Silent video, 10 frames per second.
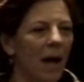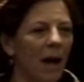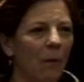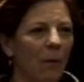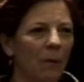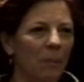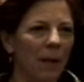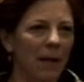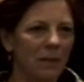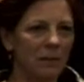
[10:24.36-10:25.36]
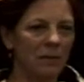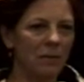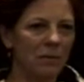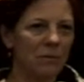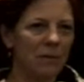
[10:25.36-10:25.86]
I went back
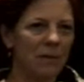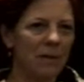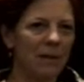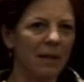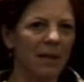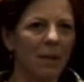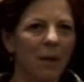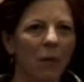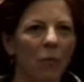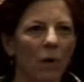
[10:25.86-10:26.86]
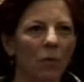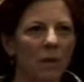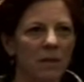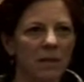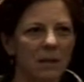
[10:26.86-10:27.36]
to thinking about what
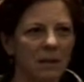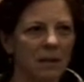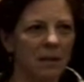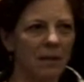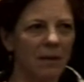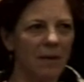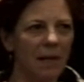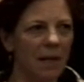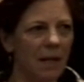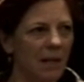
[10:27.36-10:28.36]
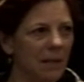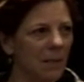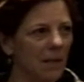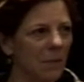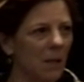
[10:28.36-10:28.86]
was it that I had
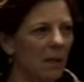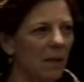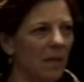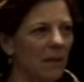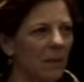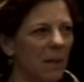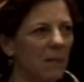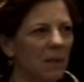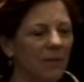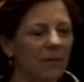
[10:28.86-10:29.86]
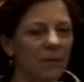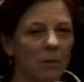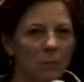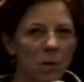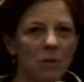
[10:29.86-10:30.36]
done in my life that made me feel
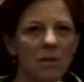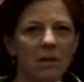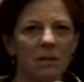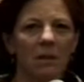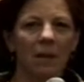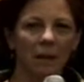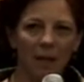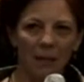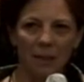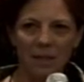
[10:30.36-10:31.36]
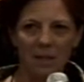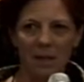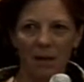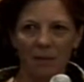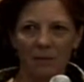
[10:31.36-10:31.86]
most like
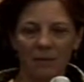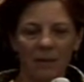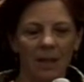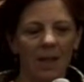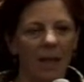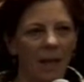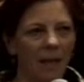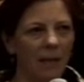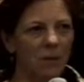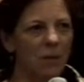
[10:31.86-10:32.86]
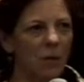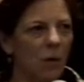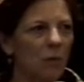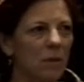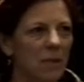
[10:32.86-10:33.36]
myself. And it was
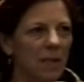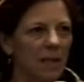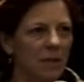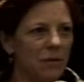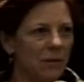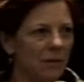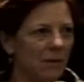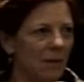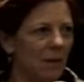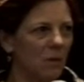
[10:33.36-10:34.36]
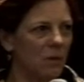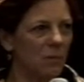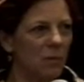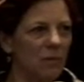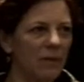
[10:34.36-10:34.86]
always in a kitchen. It was
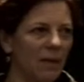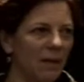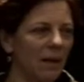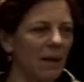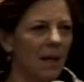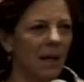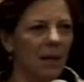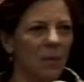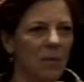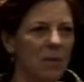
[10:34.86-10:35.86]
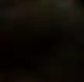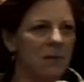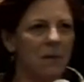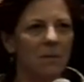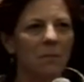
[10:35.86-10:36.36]
moving. It
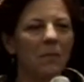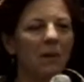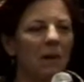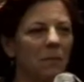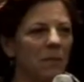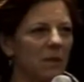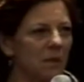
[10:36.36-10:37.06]
was um,